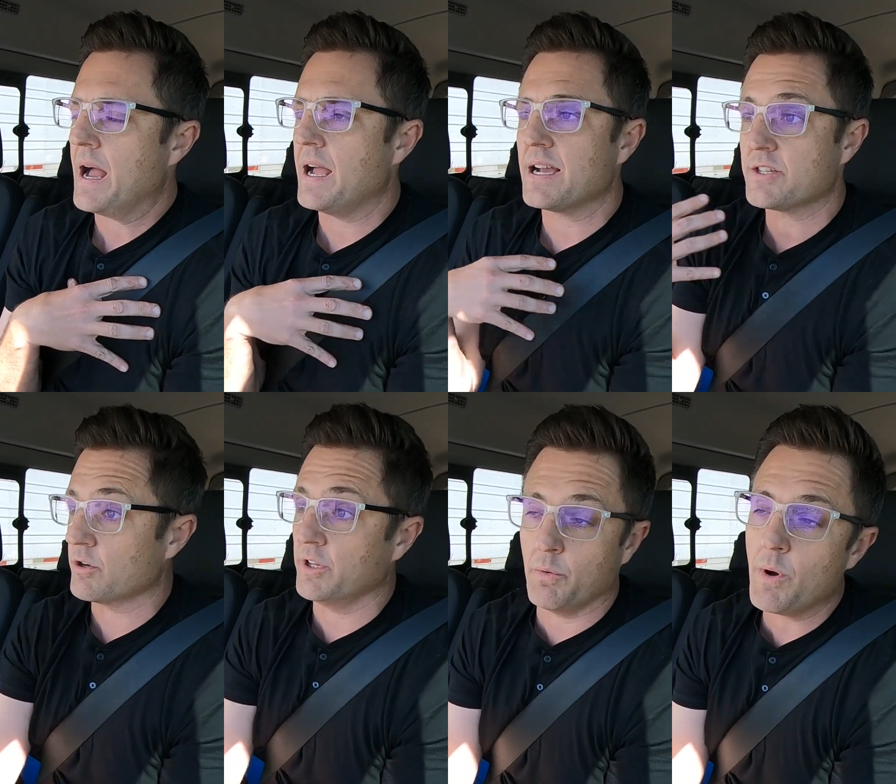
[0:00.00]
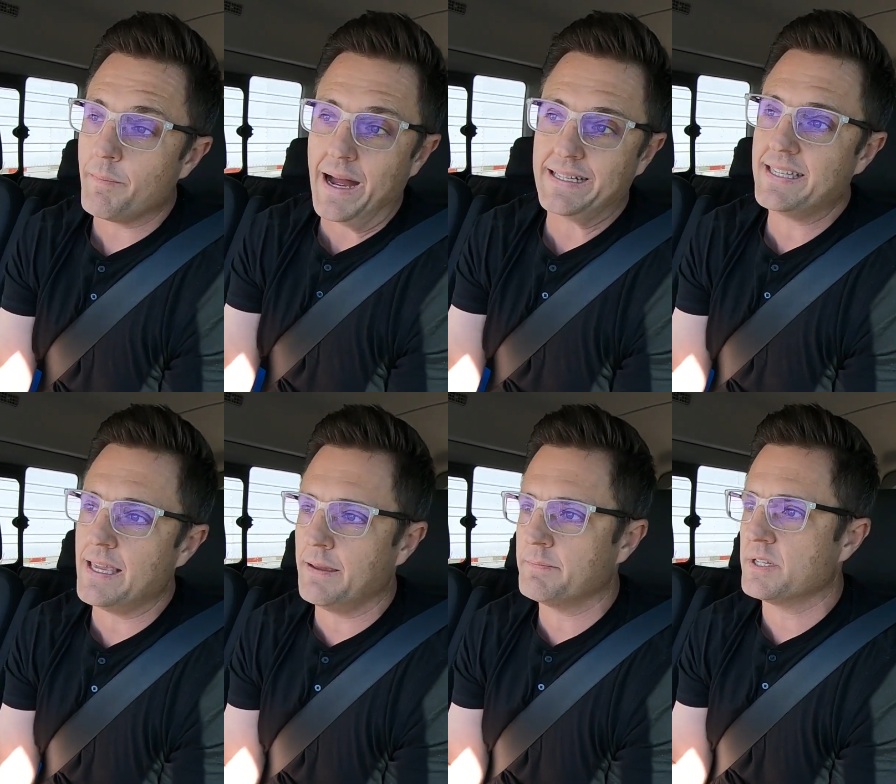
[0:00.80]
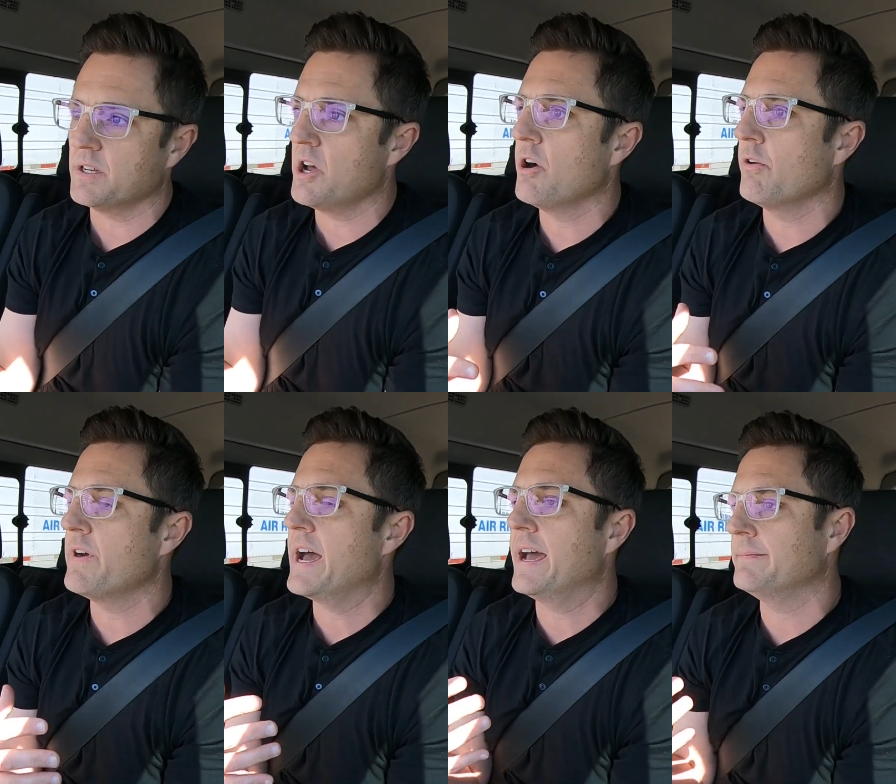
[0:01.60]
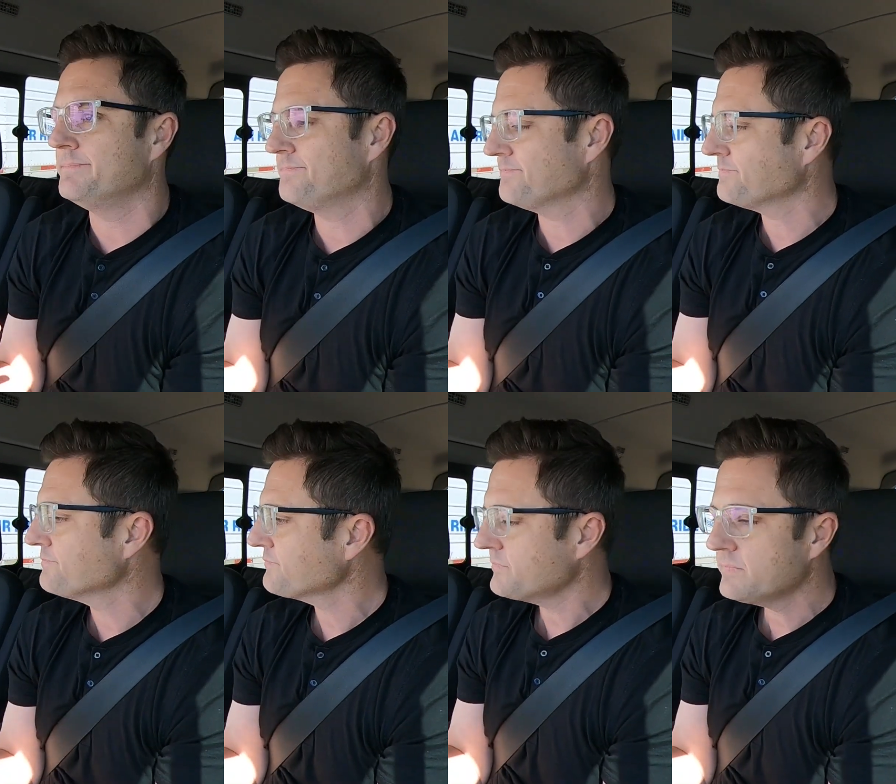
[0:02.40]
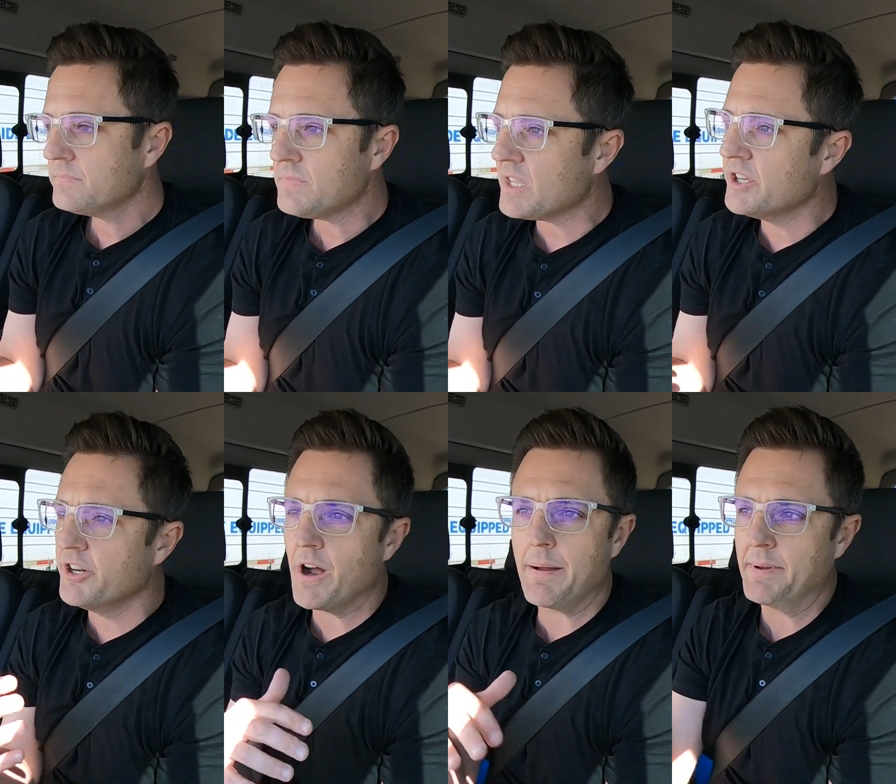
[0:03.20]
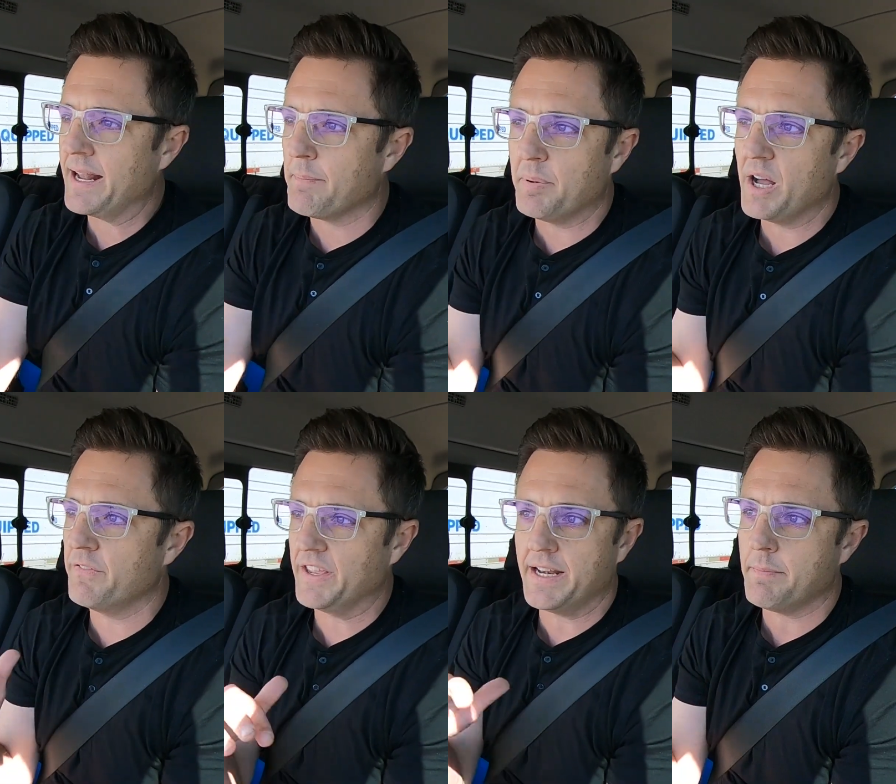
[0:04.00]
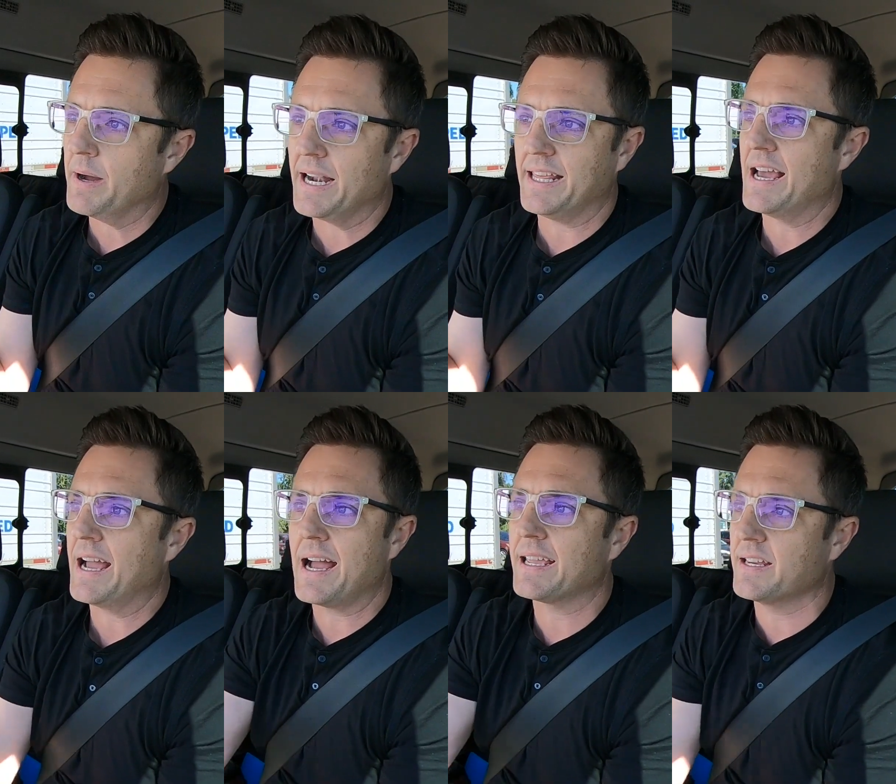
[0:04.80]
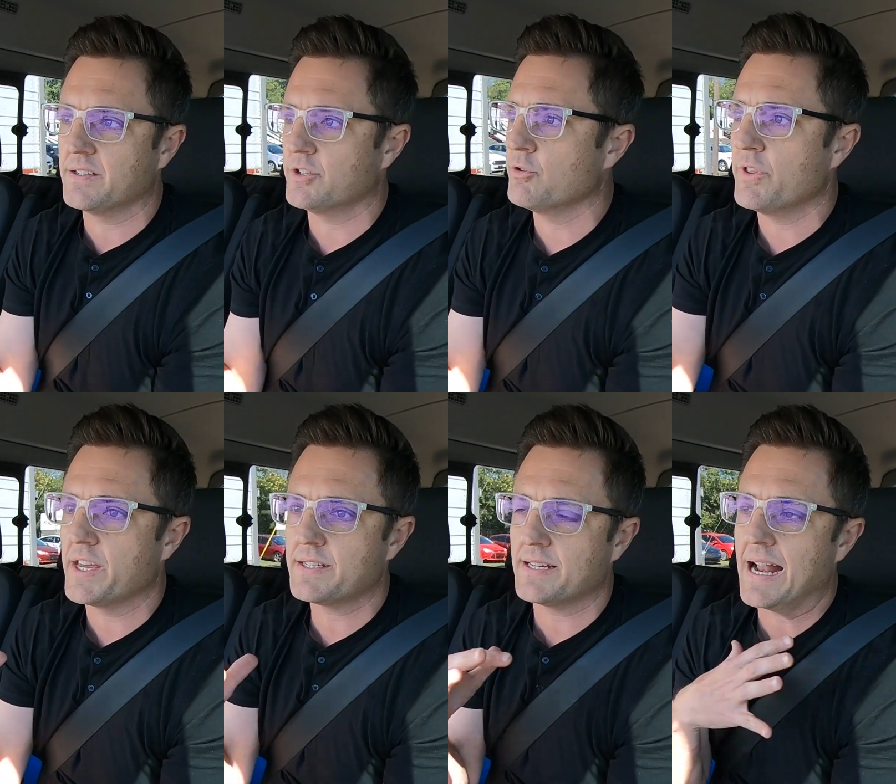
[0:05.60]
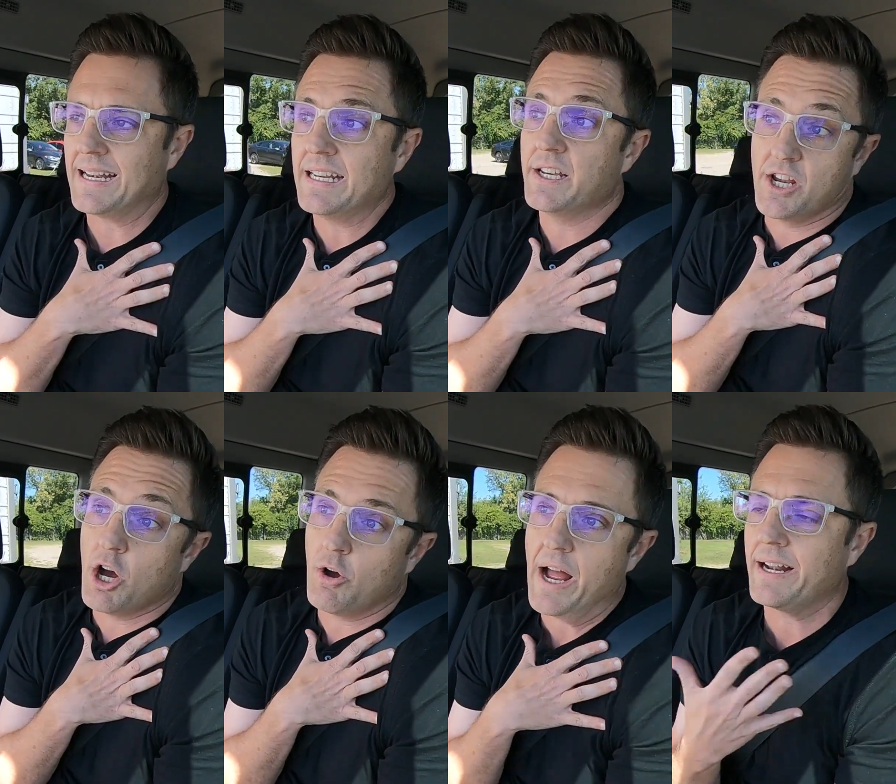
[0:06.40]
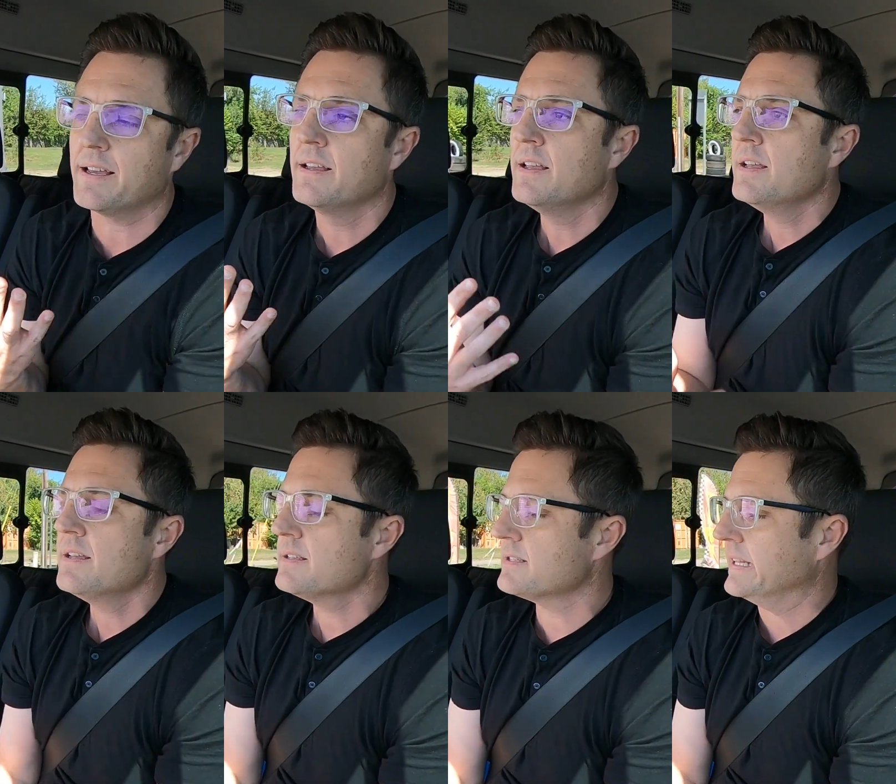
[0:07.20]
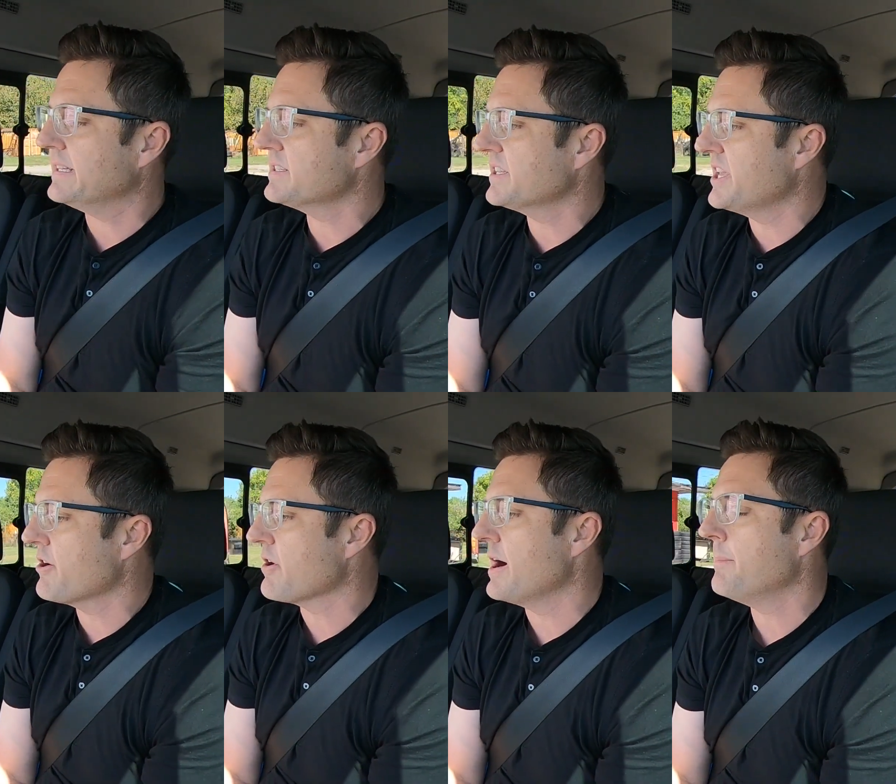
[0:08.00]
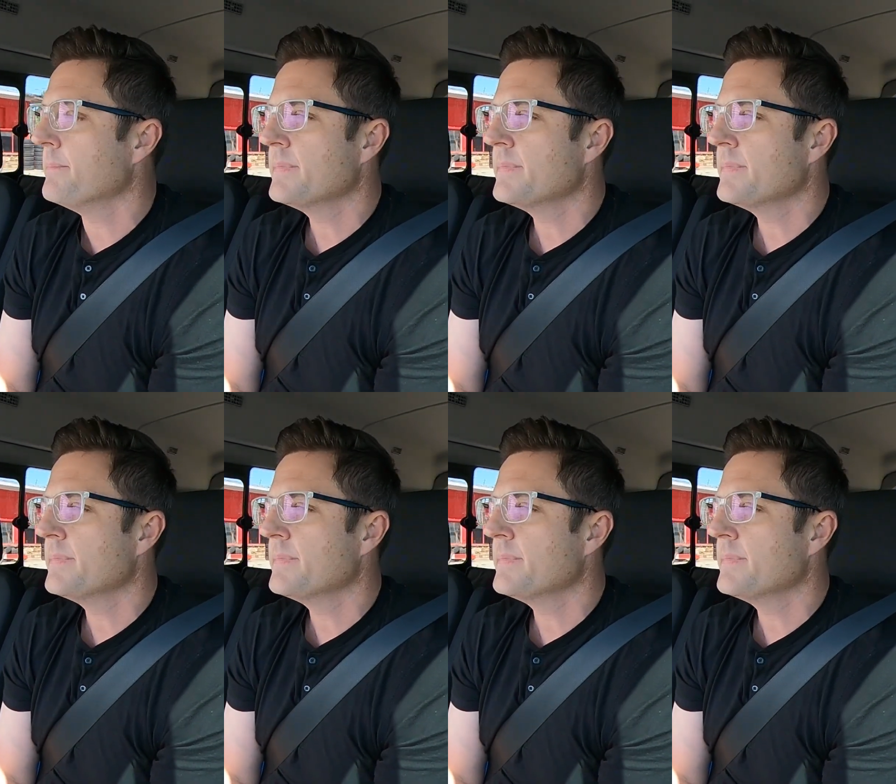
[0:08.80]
I certainly want my team to know that I'm not above anybody. I can do this, and I need to know how to set this gear up.